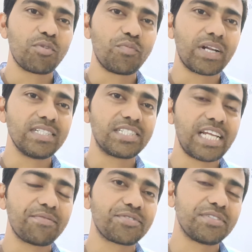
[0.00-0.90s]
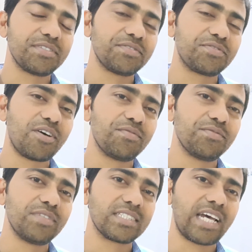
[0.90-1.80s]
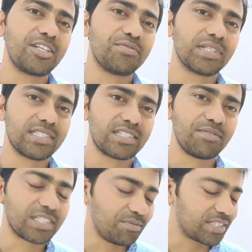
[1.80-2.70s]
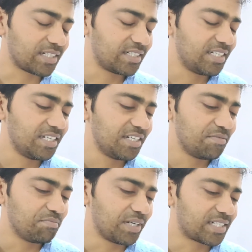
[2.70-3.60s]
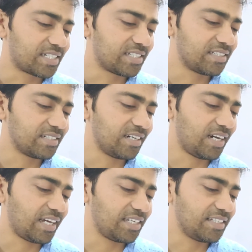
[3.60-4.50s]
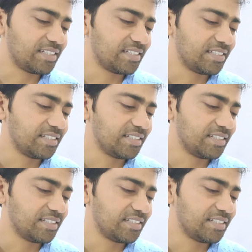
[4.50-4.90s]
proper steps from the side of Madrasa Service Commission, but I